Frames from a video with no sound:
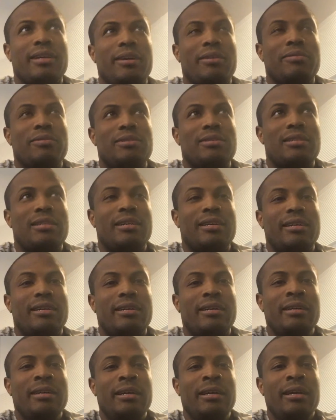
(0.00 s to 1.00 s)
I was
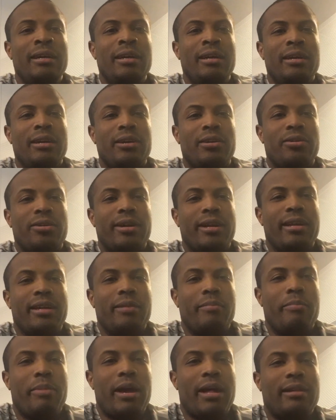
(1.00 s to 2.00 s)
creating a
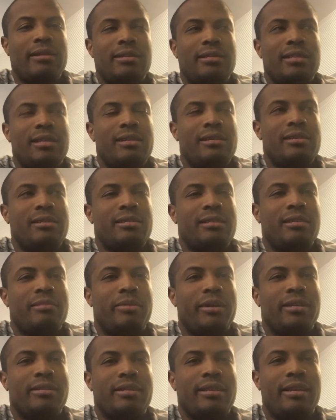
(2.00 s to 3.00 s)
balance agent to
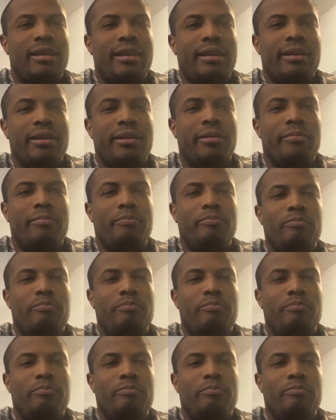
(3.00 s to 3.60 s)
basically get your